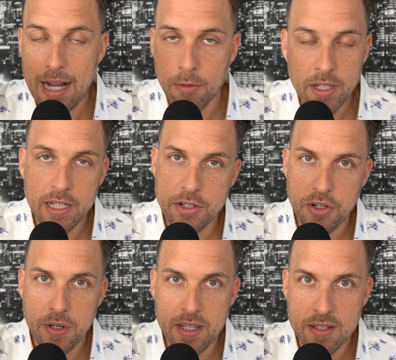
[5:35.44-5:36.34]
I really
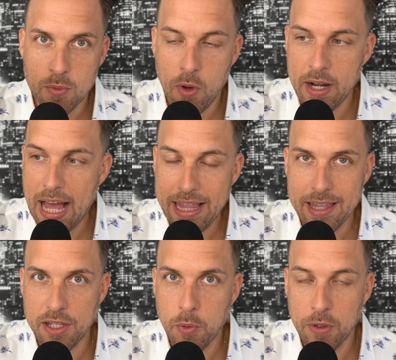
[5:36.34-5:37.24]
enjoy this one. I
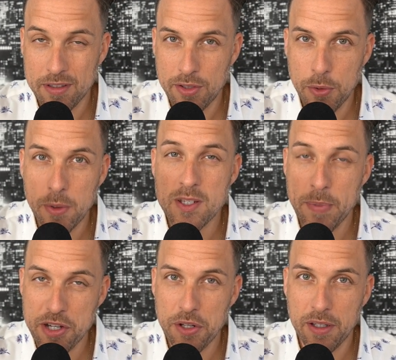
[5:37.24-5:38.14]
think you will too,
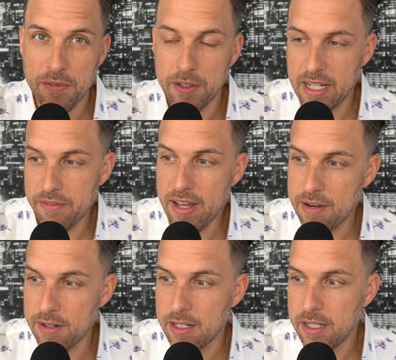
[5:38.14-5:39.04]
especially if you like
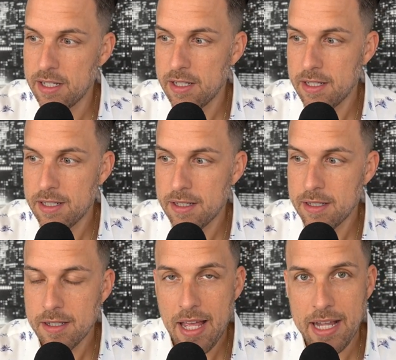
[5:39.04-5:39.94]
vetiver
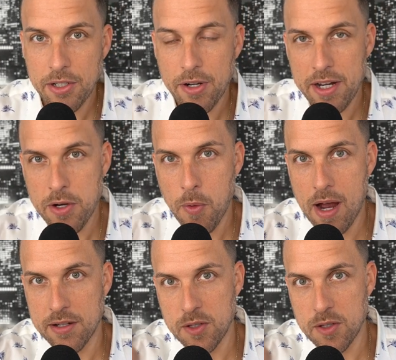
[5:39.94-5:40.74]
and Encre Noire